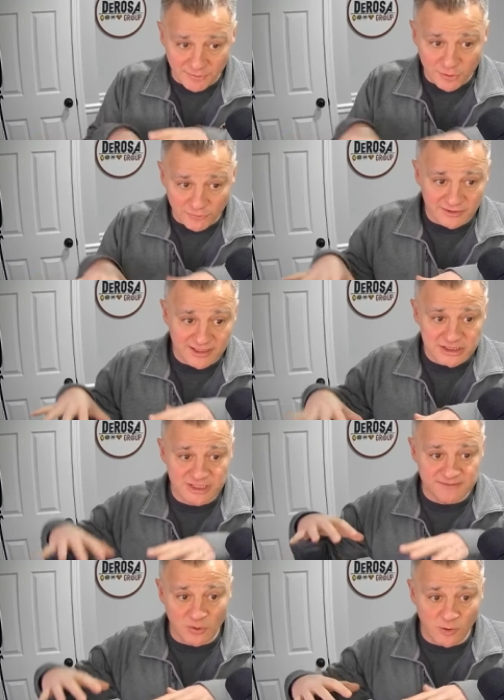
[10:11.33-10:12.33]
our broker
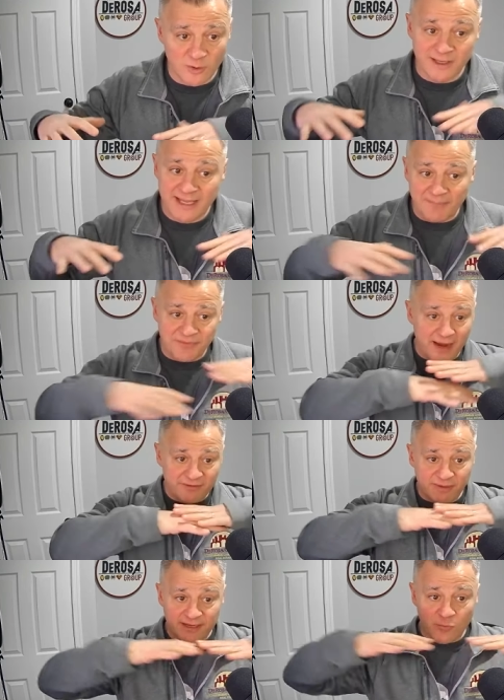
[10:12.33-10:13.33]
relationships going, we kept
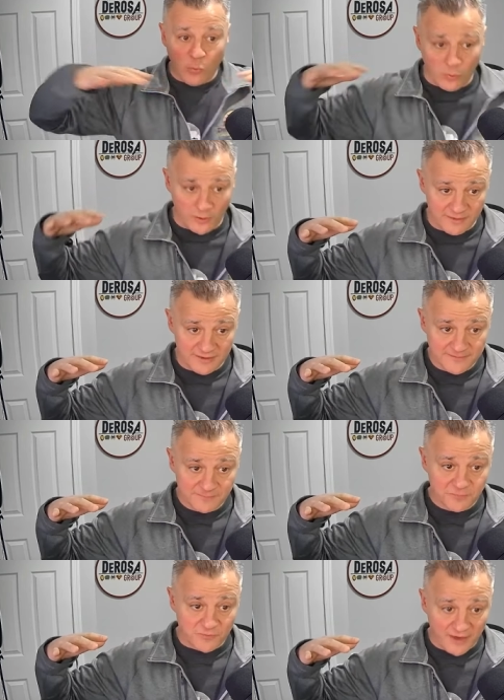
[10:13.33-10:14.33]
everybody warm,
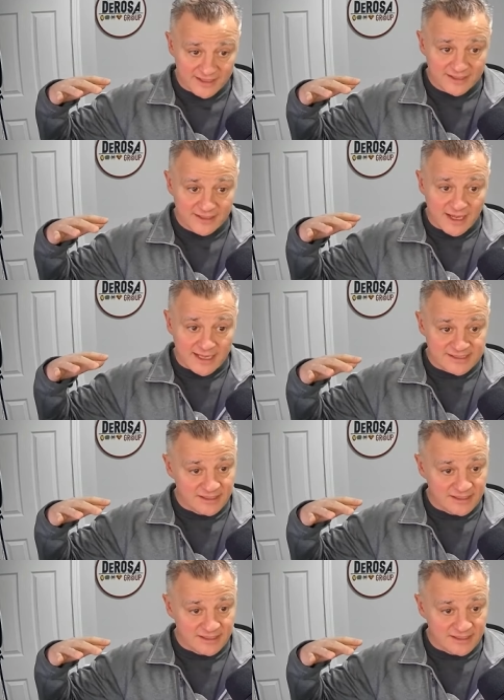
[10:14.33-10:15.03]
right? And